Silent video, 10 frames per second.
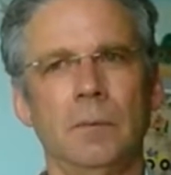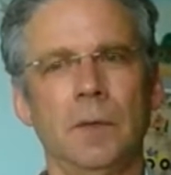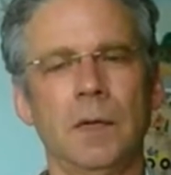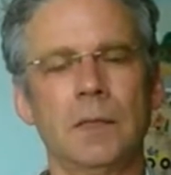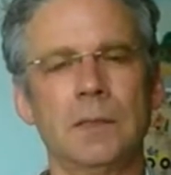
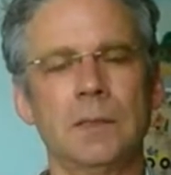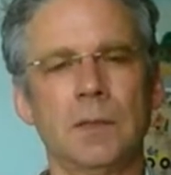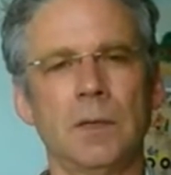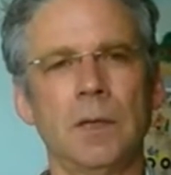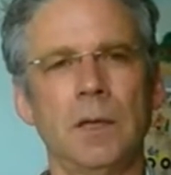youngsters
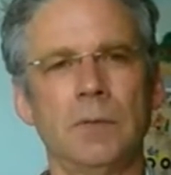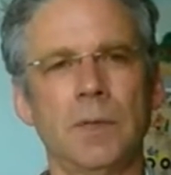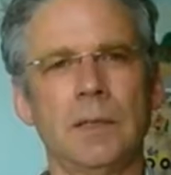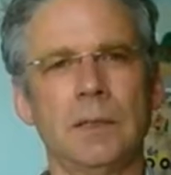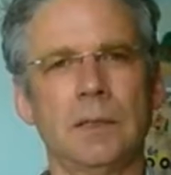don't have
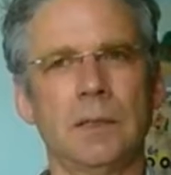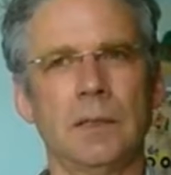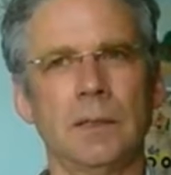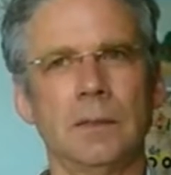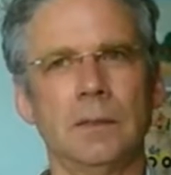that, and
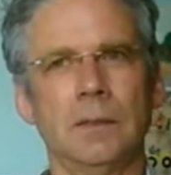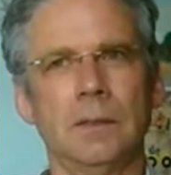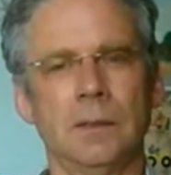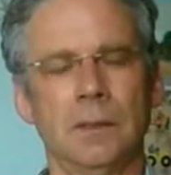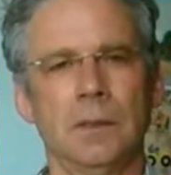I think
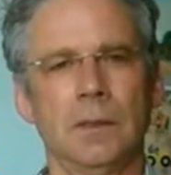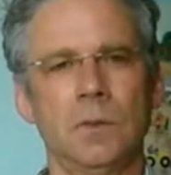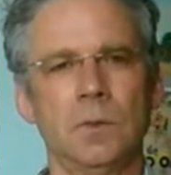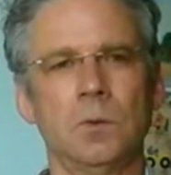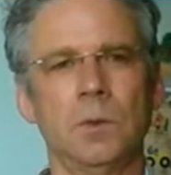a
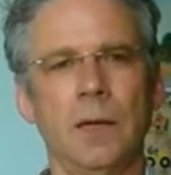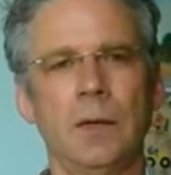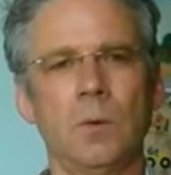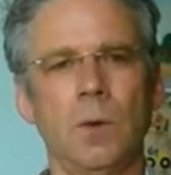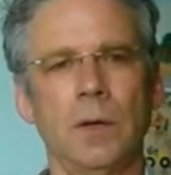tool like
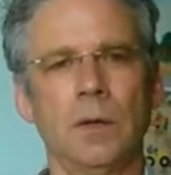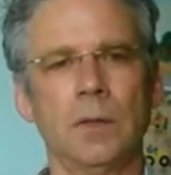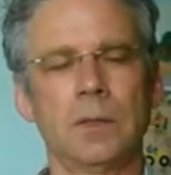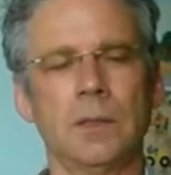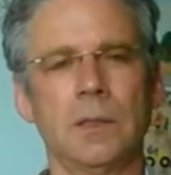
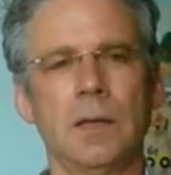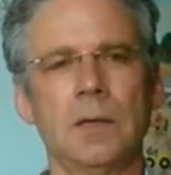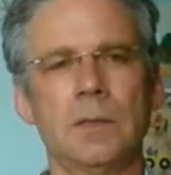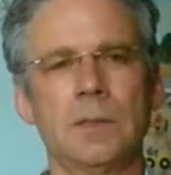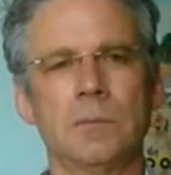OneNote
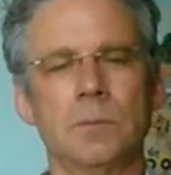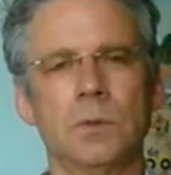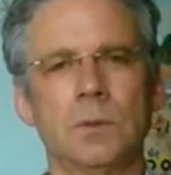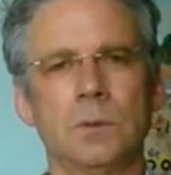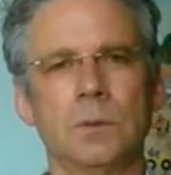allows them
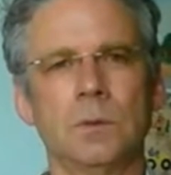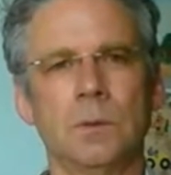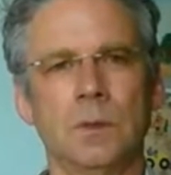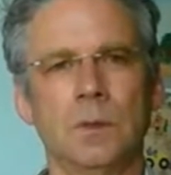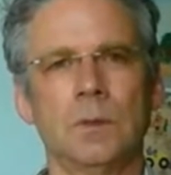
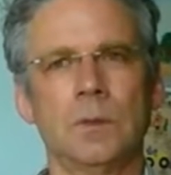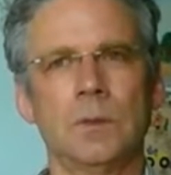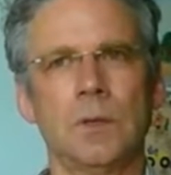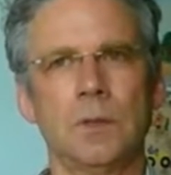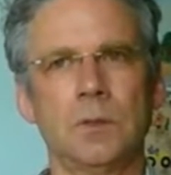to
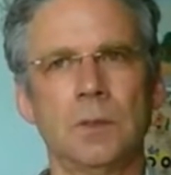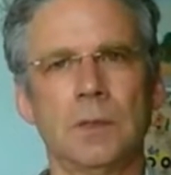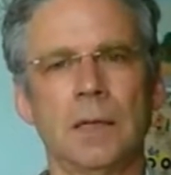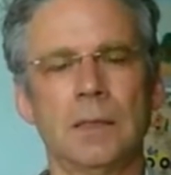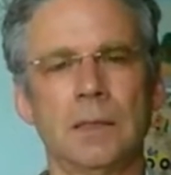start doing
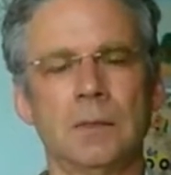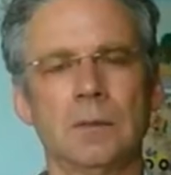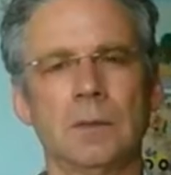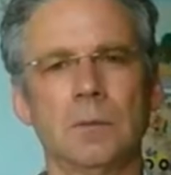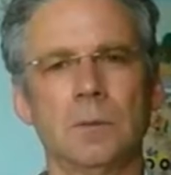that, and
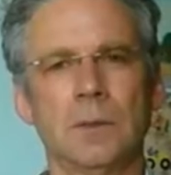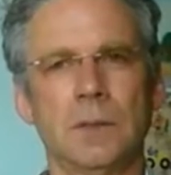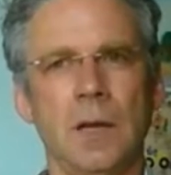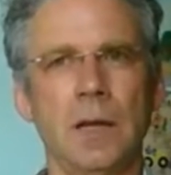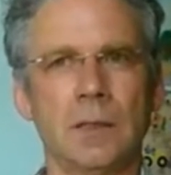with
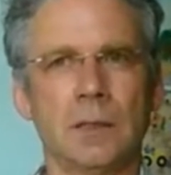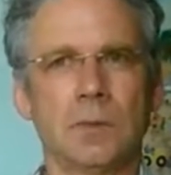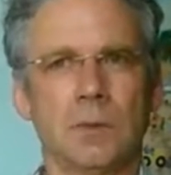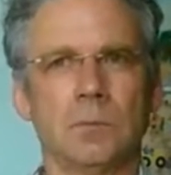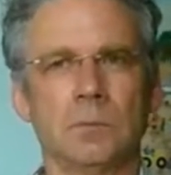guidance
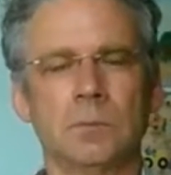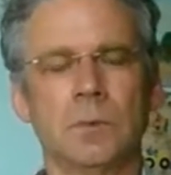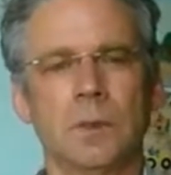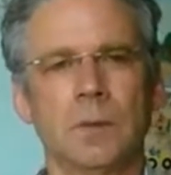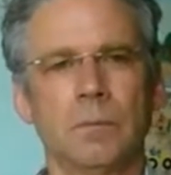from
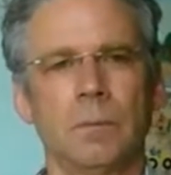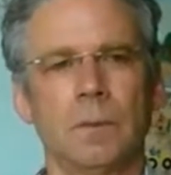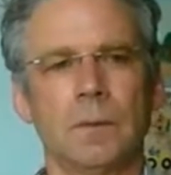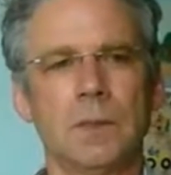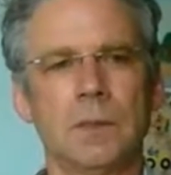
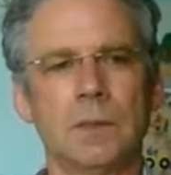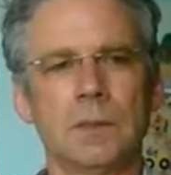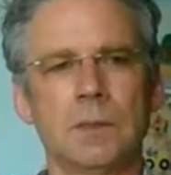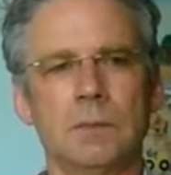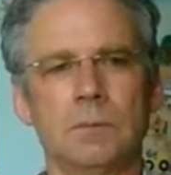
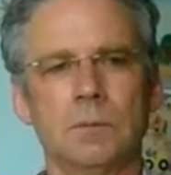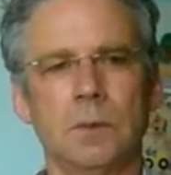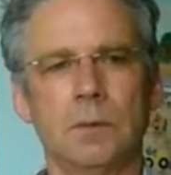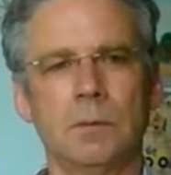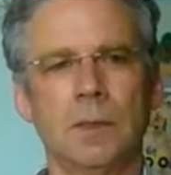teachers,
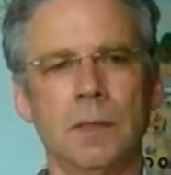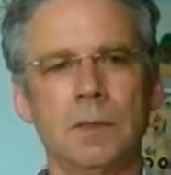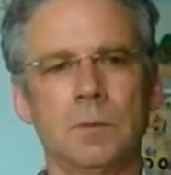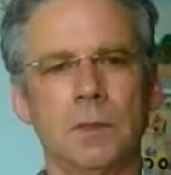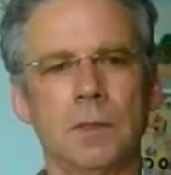
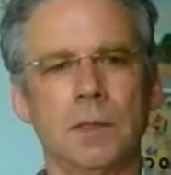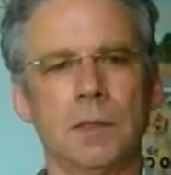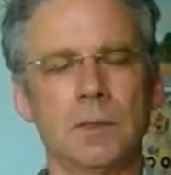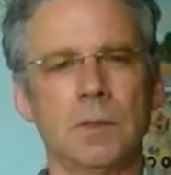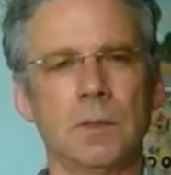that's what they
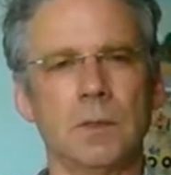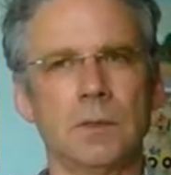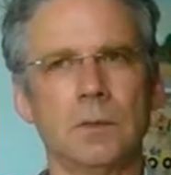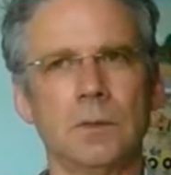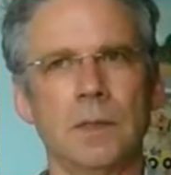can start to
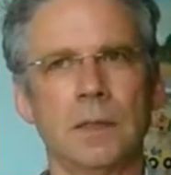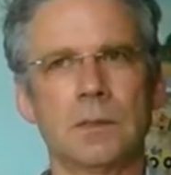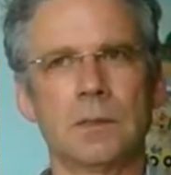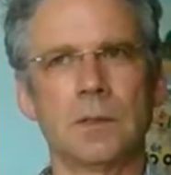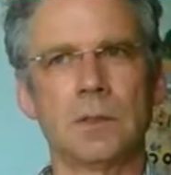do. They can
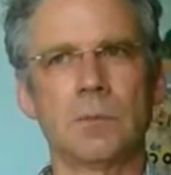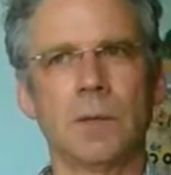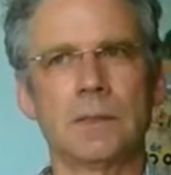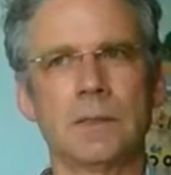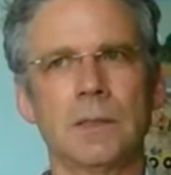start to
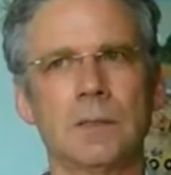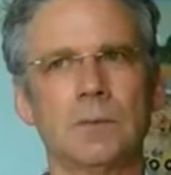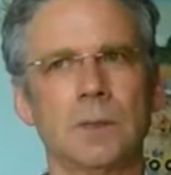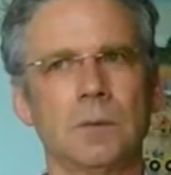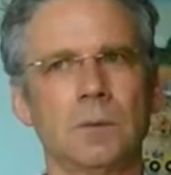make sense of
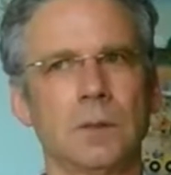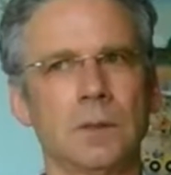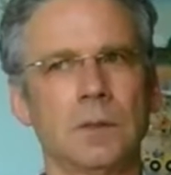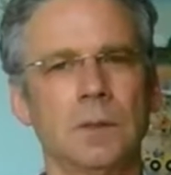their world.